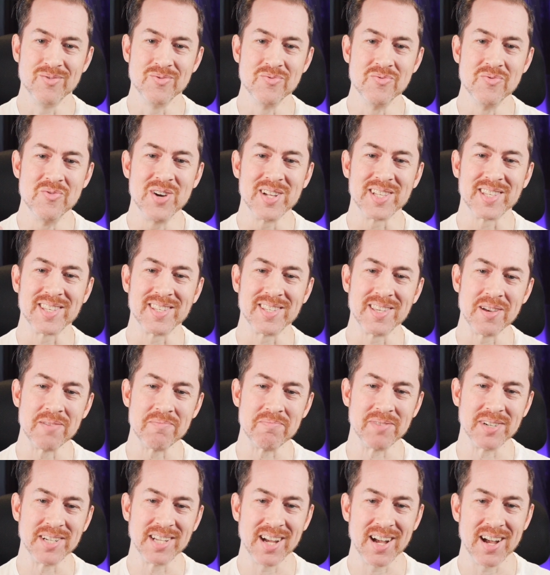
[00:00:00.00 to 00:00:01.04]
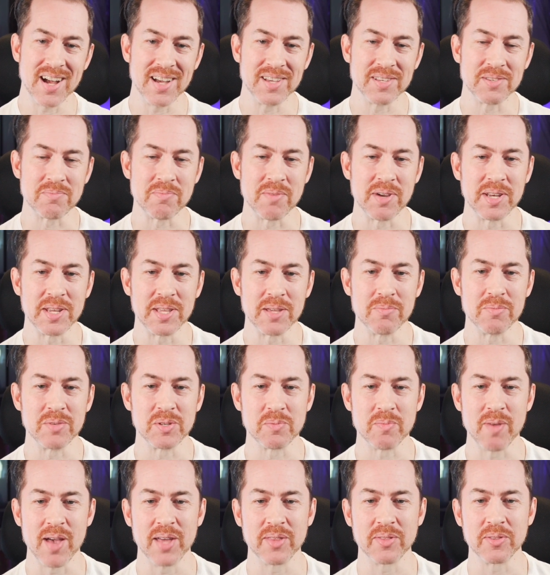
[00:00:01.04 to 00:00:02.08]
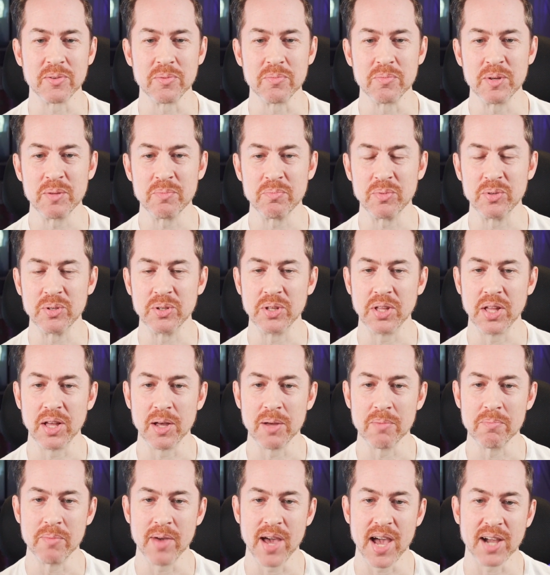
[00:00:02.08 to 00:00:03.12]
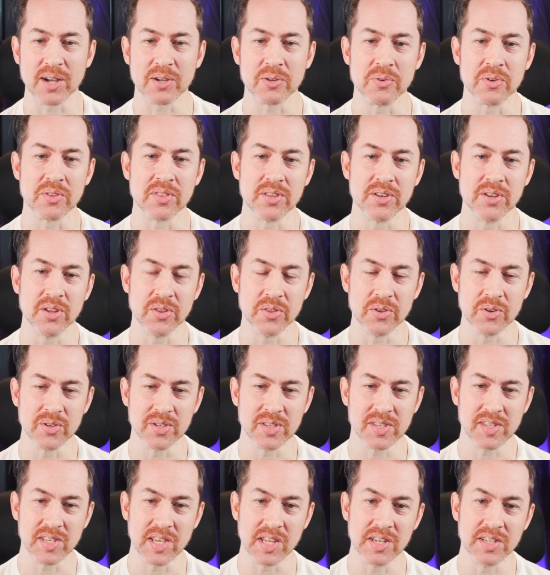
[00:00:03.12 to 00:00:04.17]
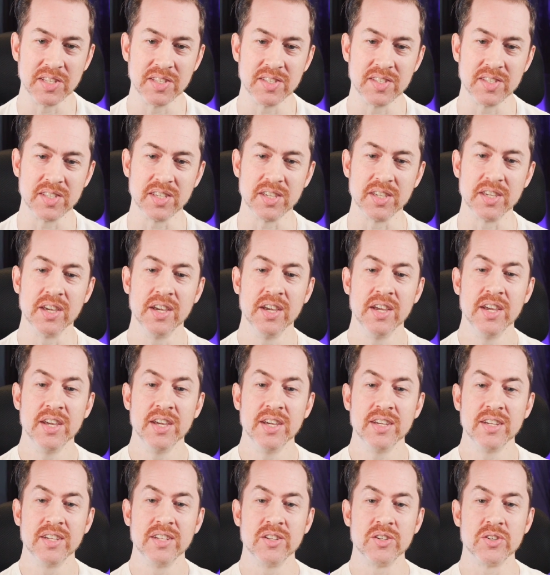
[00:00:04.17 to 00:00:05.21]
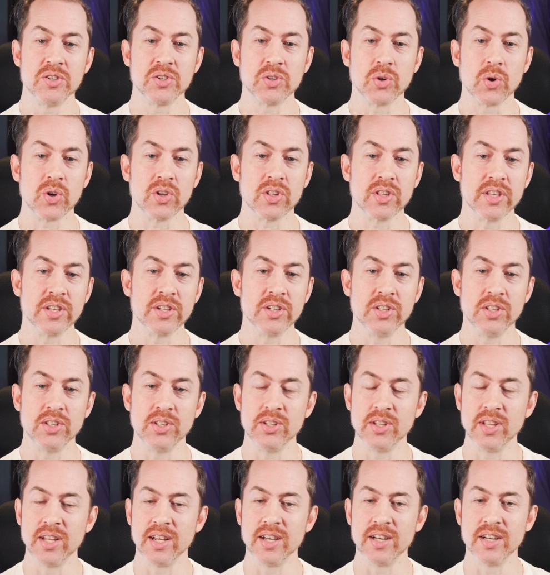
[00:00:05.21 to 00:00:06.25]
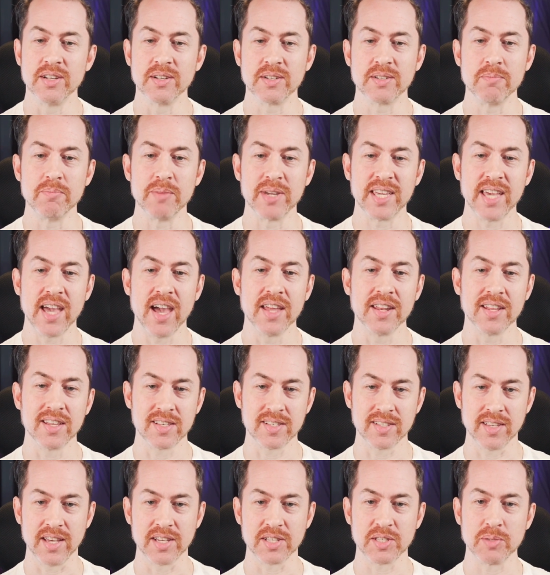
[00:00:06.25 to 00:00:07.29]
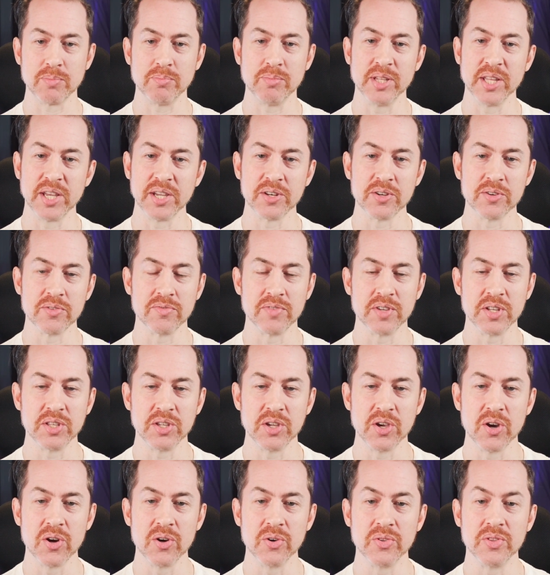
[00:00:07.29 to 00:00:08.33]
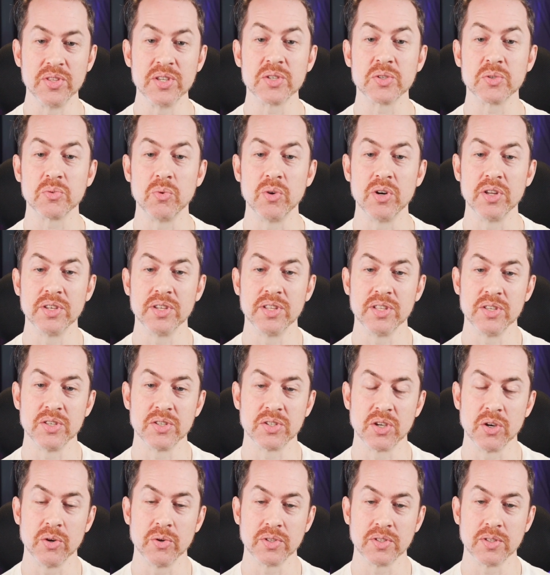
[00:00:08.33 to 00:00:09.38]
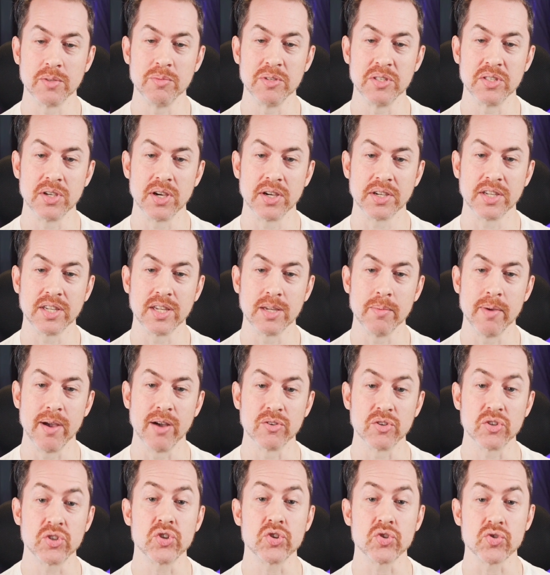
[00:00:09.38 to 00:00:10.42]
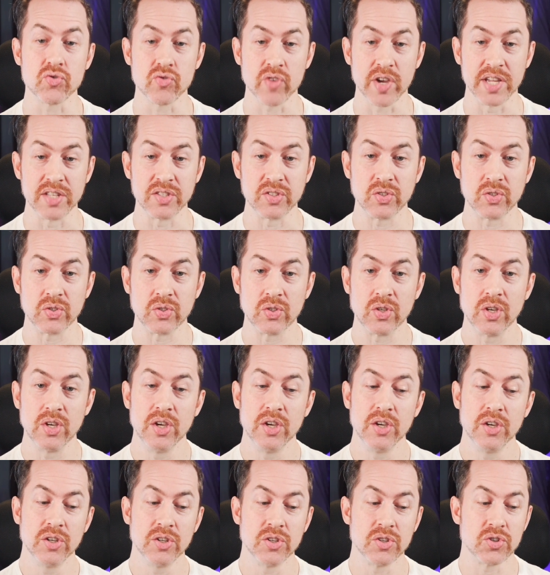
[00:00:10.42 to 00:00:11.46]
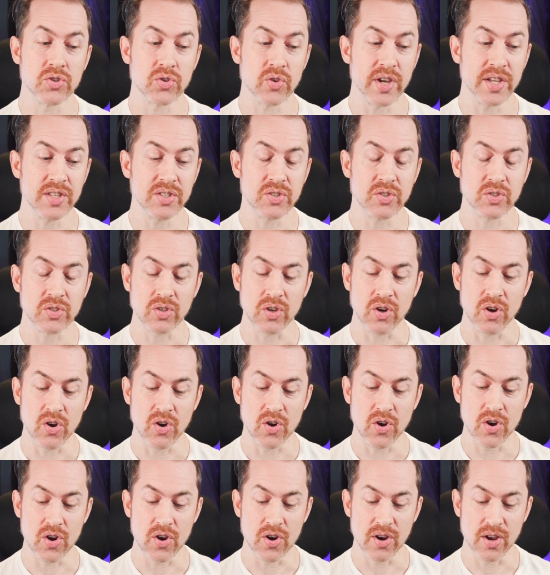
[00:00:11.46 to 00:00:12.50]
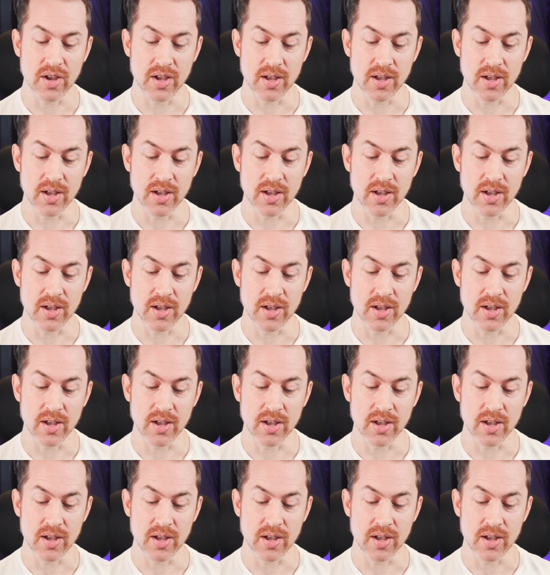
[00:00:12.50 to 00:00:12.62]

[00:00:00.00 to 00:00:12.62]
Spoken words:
What's up, guys? My name is Matthew Meeple. I'm back with another Ascendancy short little mechanics explainer video. This one is going to be talking about traits. Traits are